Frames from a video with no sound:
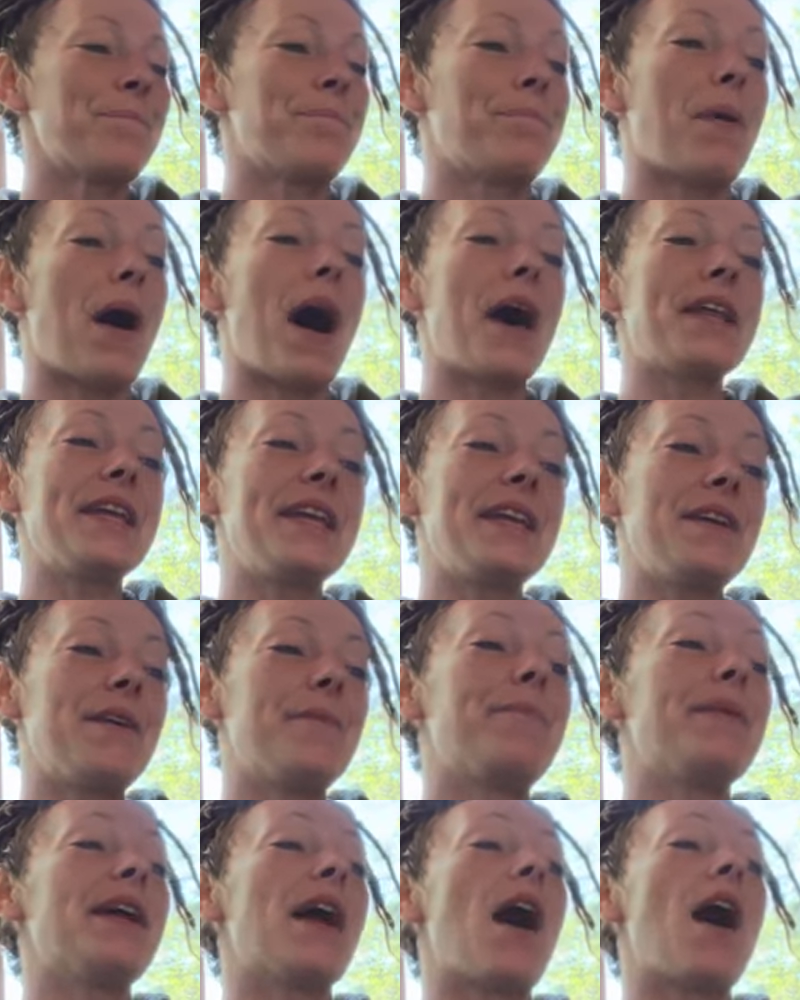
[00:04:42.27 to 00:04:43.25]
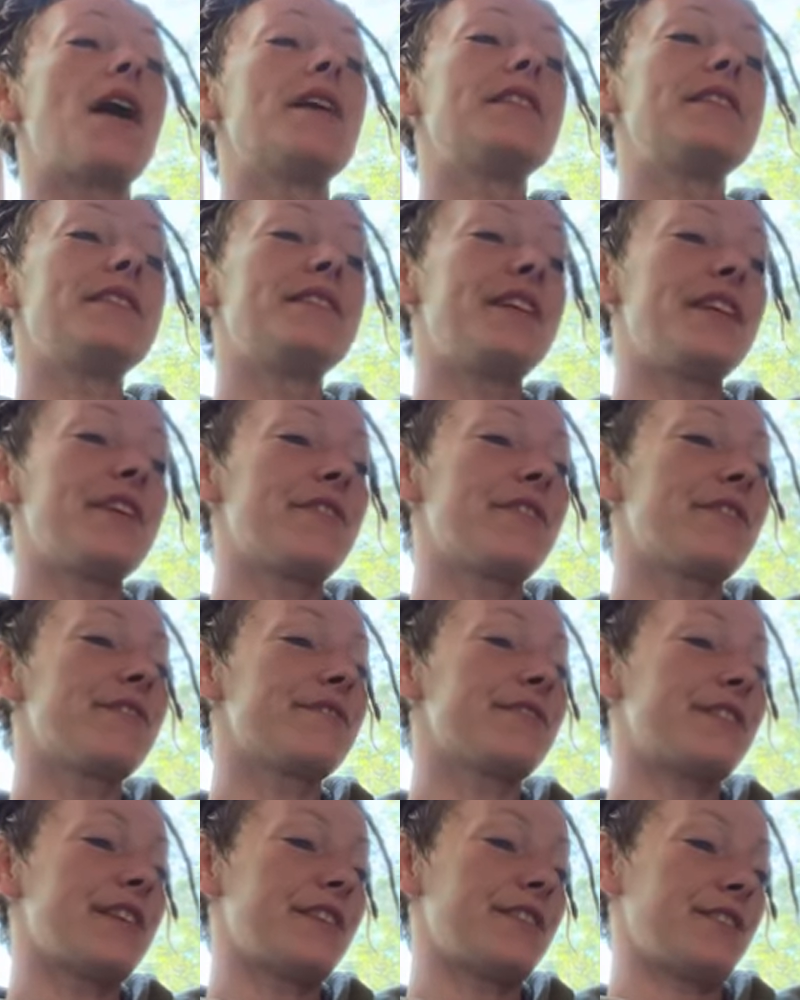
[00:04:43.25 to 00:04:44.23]
Body beyond
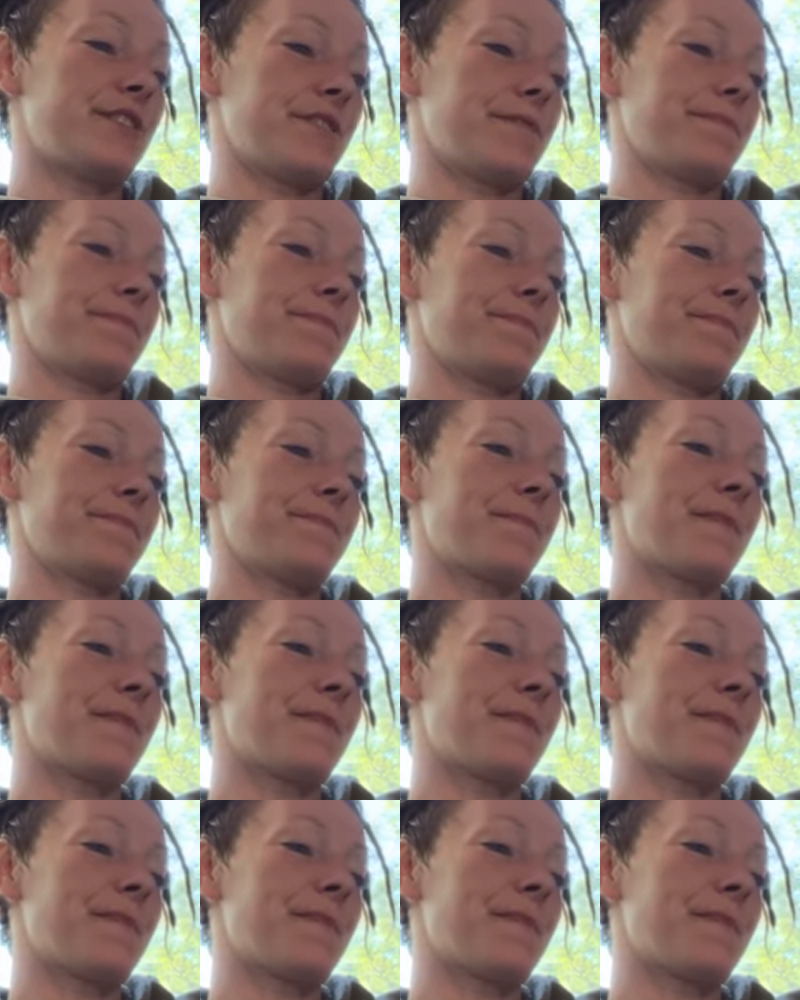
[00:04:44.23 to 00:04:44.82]
interiorization.